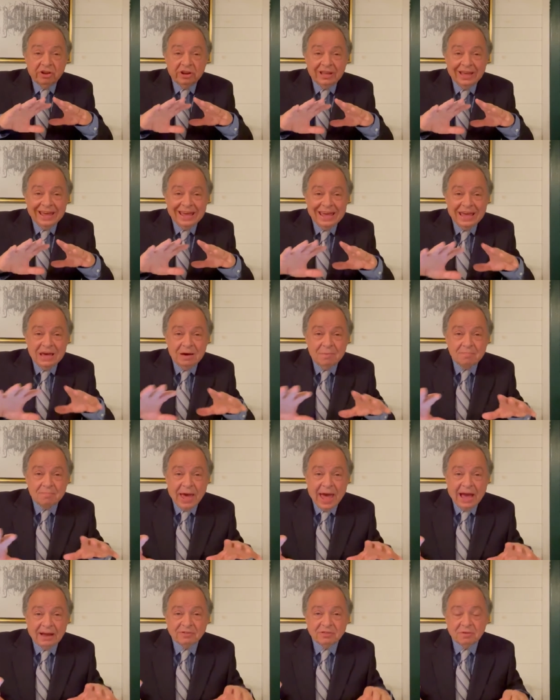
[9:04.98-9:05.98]
to
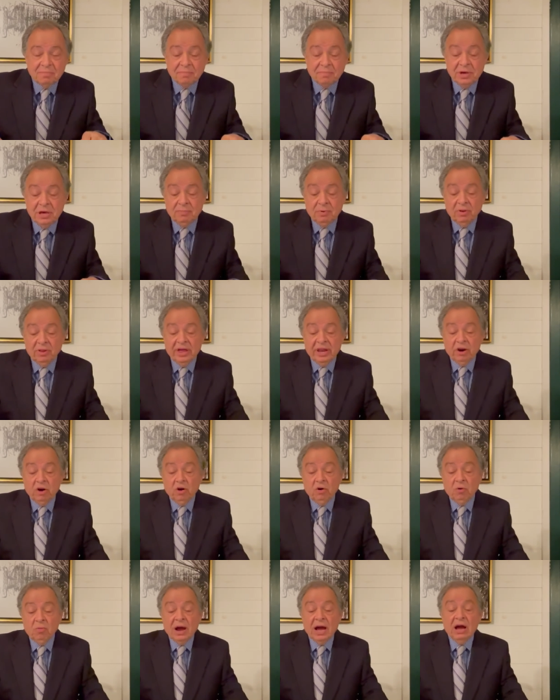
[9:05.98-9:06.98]
impact the people that are
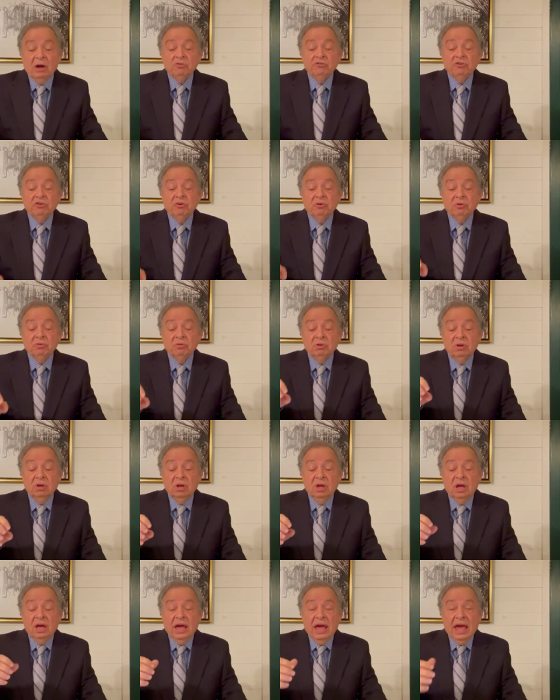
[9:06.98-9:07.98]
around you,
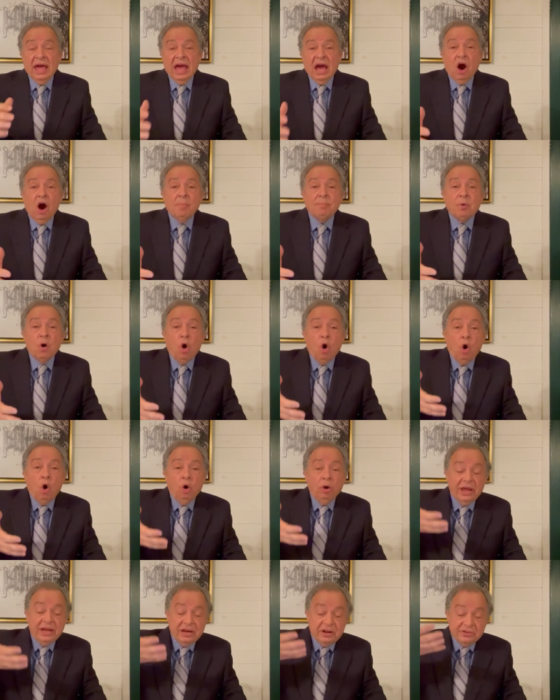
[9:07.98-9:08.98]

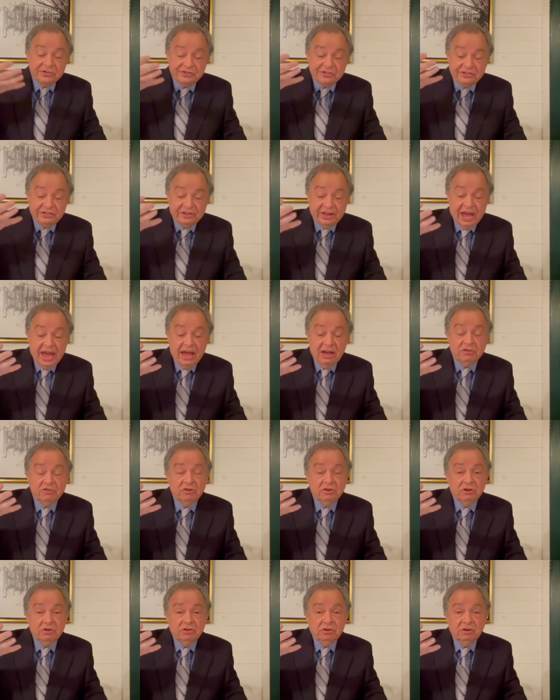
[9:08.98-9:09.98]
upholding a
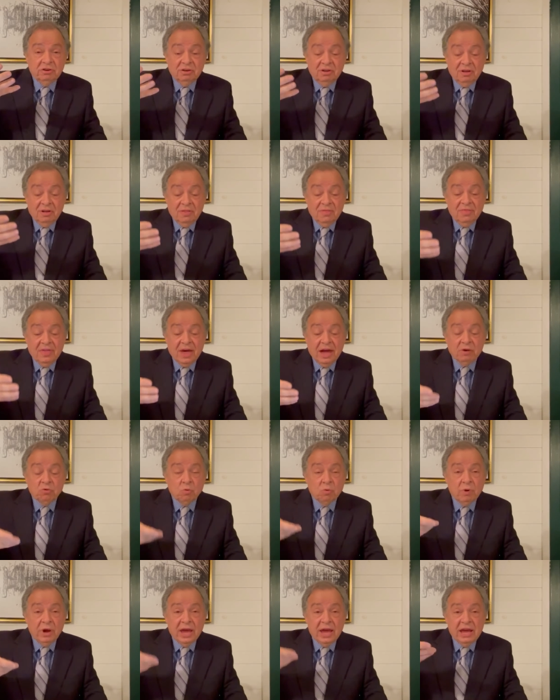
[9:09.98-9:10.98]
standard that
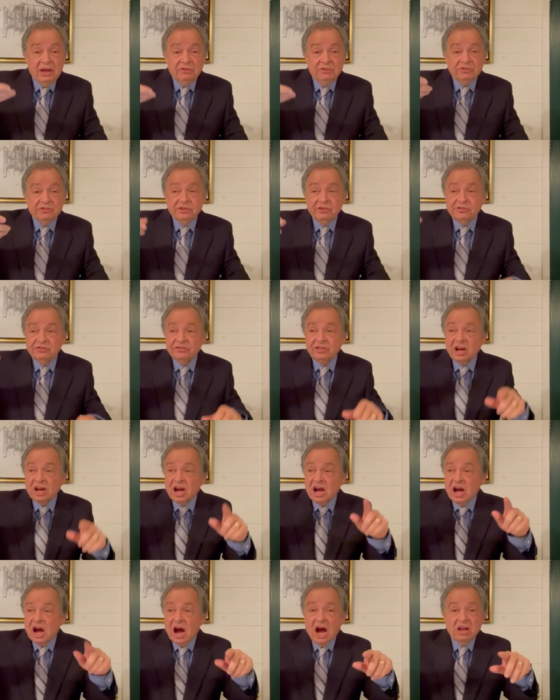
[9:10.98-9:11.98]
raises the
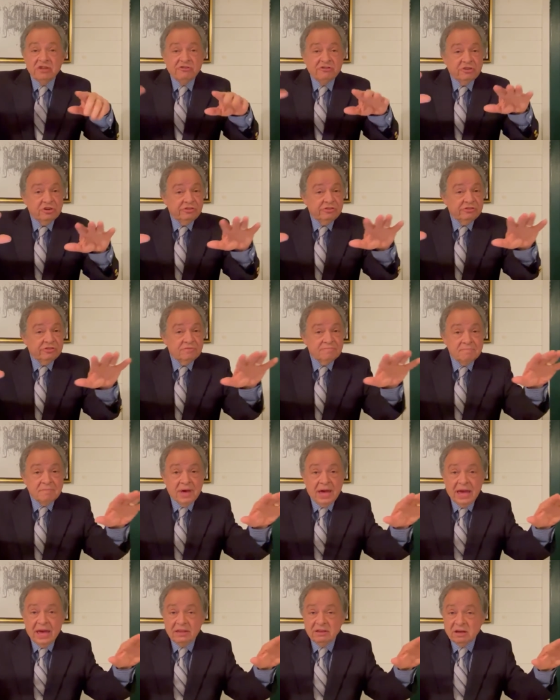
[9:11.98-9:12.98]
conscience of
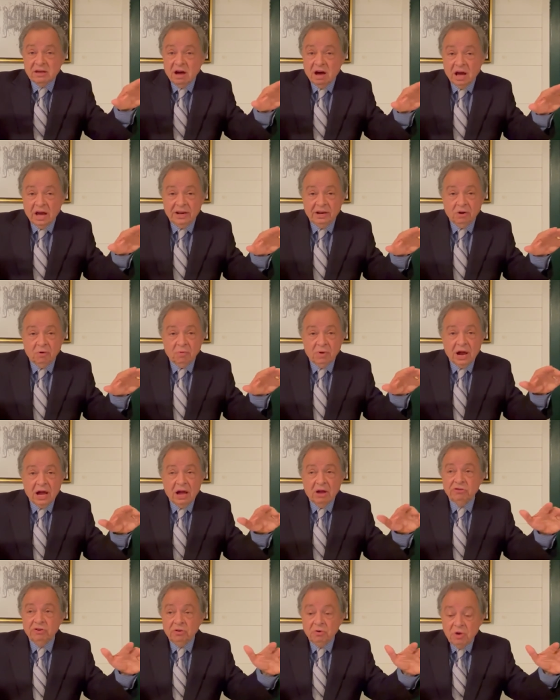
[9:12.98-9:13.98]
mankind
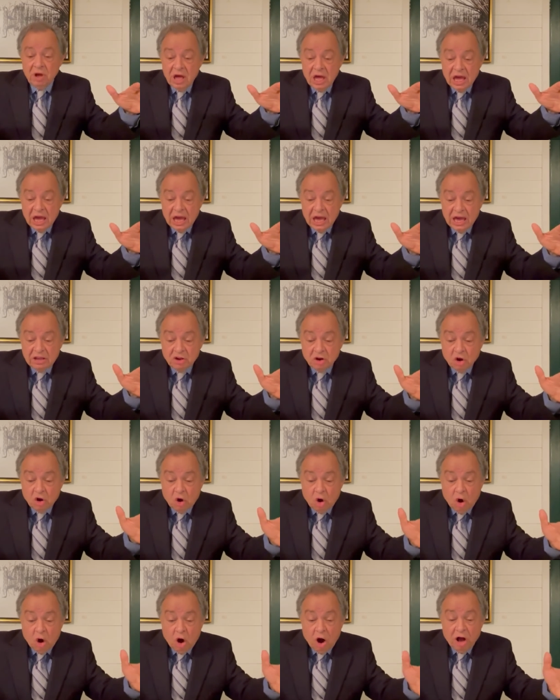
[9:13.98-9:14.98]
around you, it
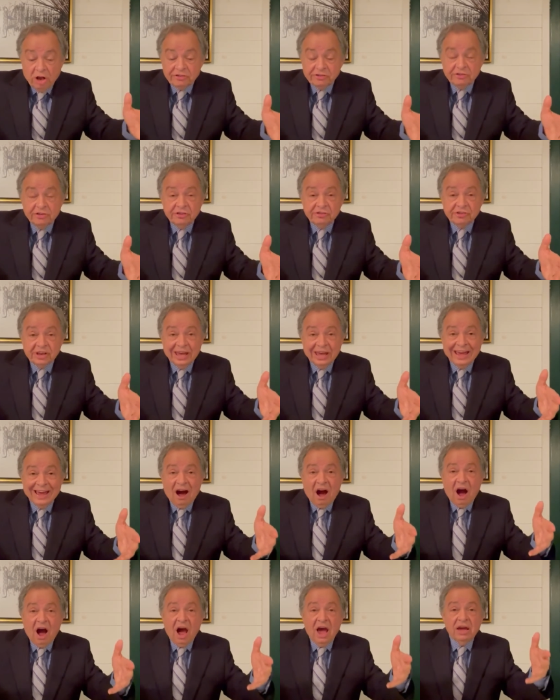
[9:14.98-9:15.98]
causes a
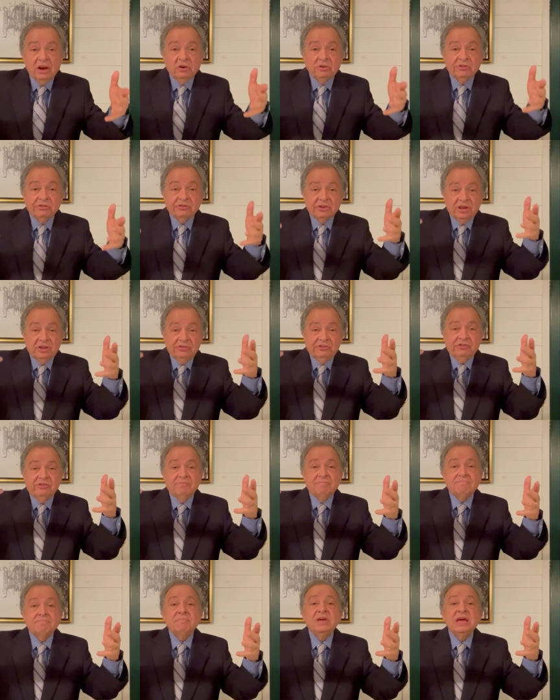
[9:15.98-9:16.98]
higher sense
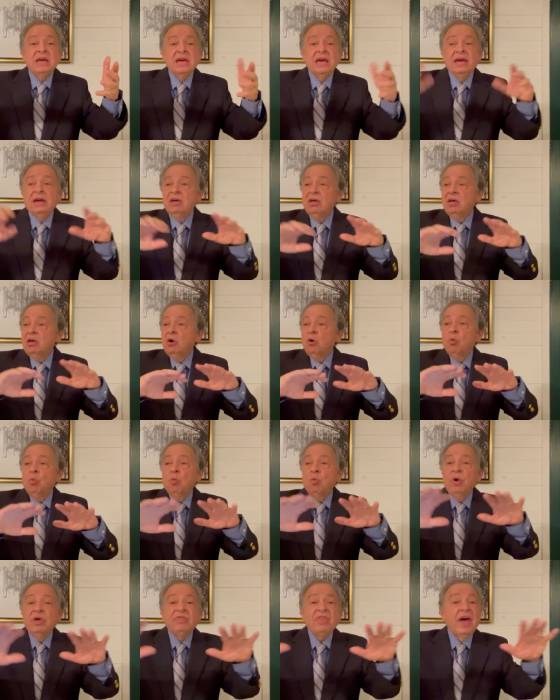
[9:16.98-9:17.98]
of being
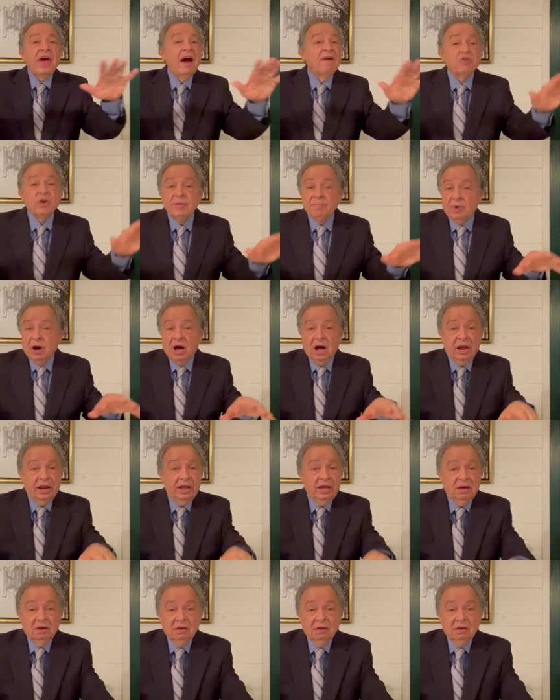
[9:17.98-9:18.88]
with everybody.